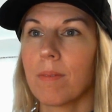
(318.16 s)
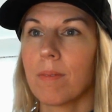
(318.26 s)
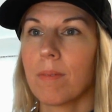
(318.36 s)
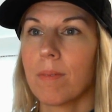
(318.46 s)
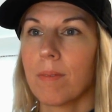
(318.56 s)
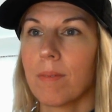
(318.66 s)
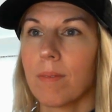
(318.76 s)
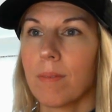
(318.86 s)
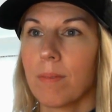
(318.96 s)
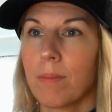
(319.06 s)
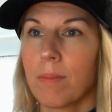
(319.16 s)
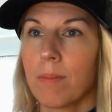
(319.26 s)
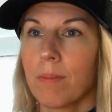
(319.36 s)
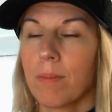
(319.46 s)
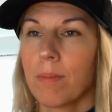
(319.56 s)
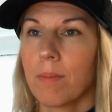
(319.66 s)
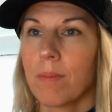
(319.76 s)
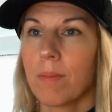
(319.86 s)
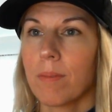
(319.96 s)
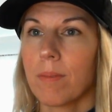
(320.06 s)

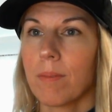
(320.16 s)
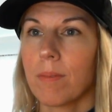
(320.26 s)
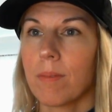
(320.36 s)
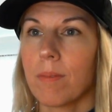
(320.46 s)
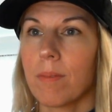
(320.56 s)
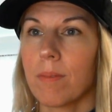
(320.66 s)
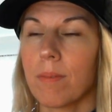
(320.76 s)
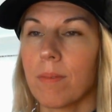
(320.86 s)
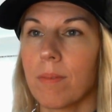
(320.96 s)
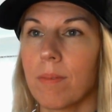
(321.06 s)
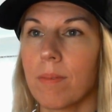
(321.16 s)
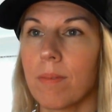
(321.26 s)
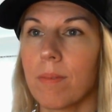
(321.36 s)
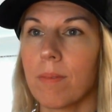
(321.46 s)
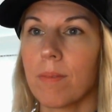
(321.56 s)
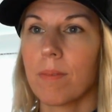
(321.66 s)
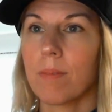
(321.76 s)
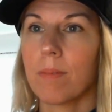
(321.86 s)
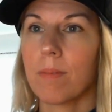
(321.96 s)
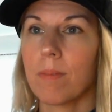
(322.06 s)

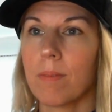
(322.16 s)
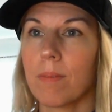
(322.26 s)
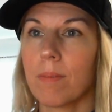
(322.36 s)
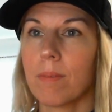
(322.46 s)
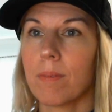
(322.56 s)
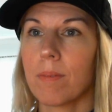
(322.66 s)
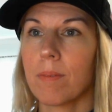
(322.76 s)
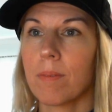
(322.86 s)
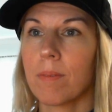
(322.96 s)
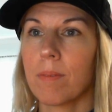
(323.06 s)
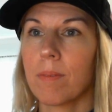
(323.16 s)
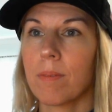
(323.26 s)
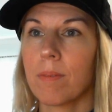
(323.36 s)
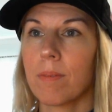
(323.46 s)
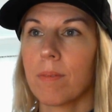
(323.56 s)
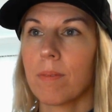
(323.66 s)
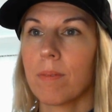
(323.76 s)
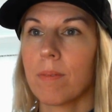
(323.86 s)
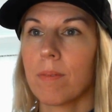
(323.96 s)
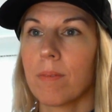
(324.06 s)

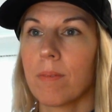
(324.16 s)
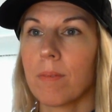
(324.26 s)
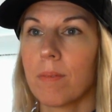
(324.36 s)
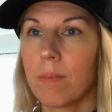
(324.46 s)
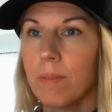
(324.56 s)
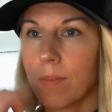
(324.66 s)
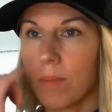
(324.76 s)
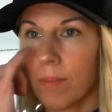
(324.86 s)
(silent)